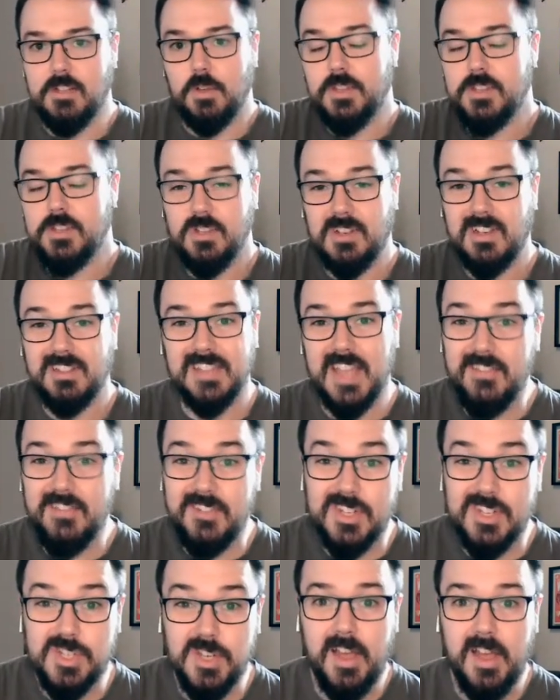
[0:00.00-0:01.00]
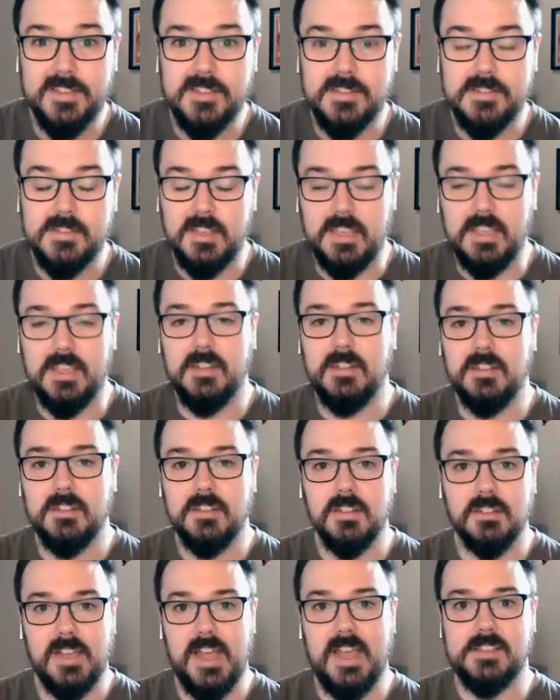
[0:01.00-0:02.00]
And he only took 11 shots
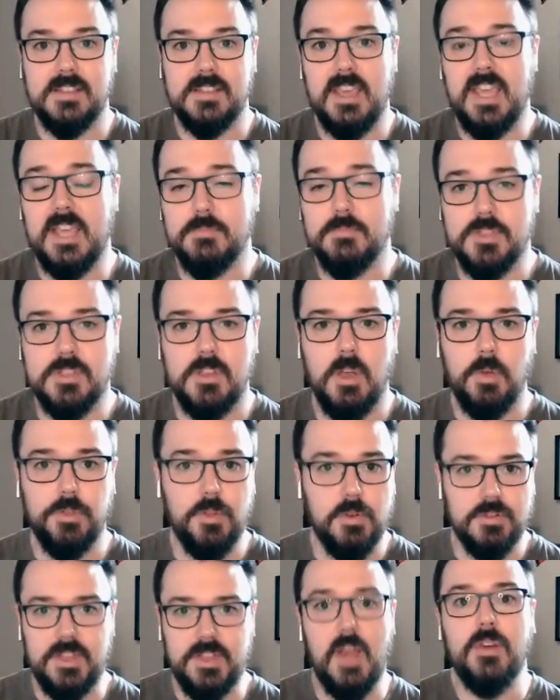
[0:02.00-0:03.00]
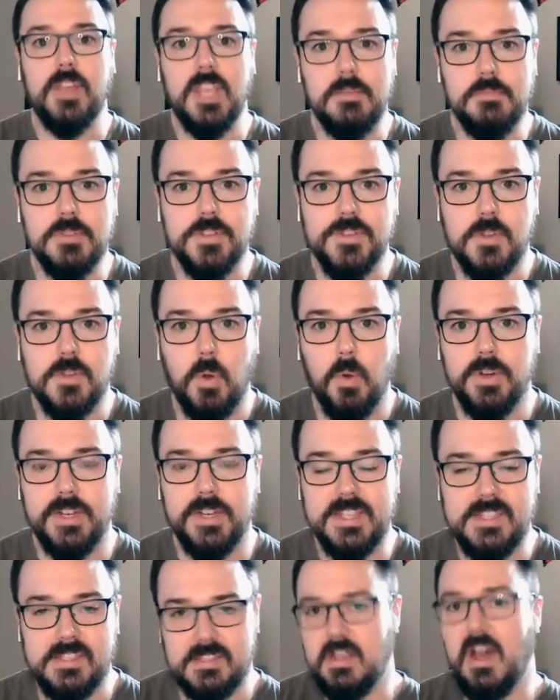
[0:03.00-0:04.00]
in the last game. So they're daring him to
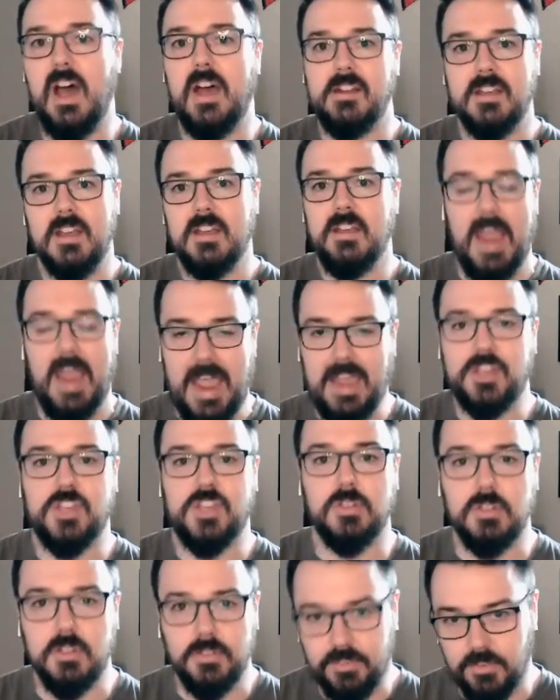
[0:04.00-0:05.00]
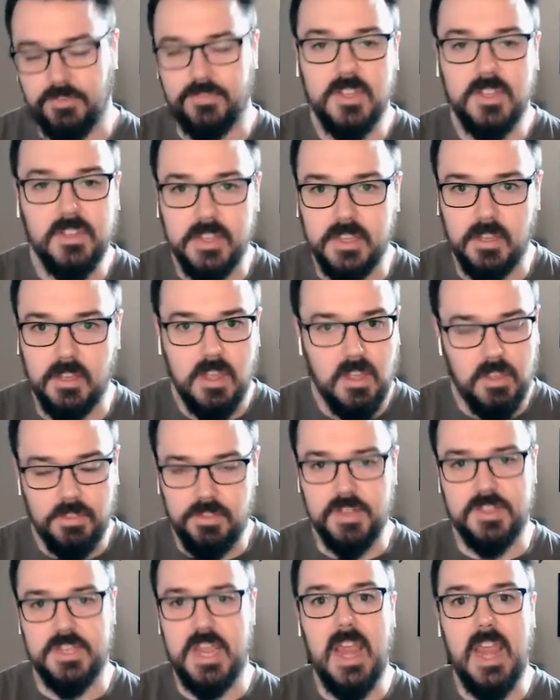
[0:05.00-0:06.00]
score and he's not actually fulfilling
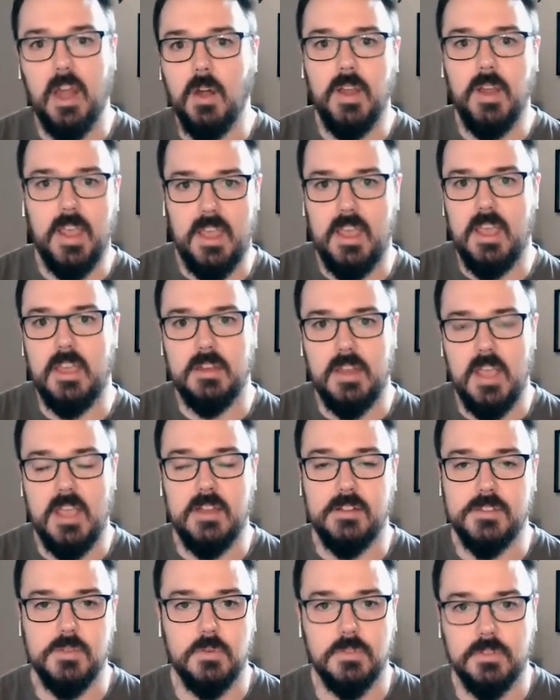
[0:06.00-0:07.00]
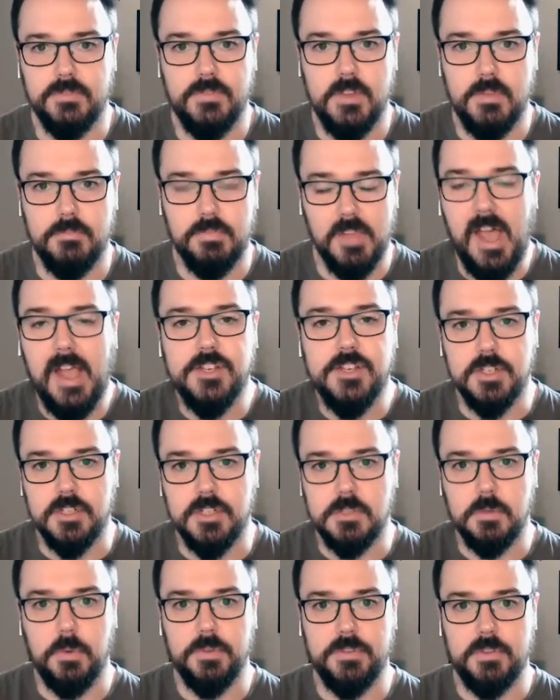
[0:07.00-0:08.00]
the dare and sort of
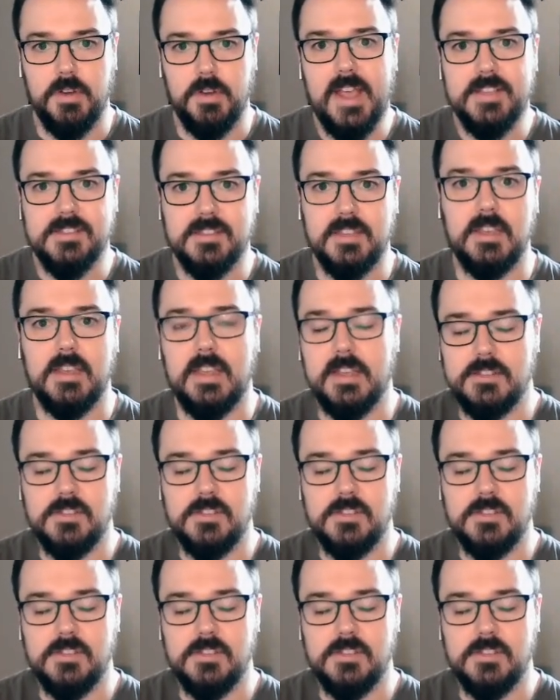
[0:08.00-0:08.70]
obliging to what they're asking.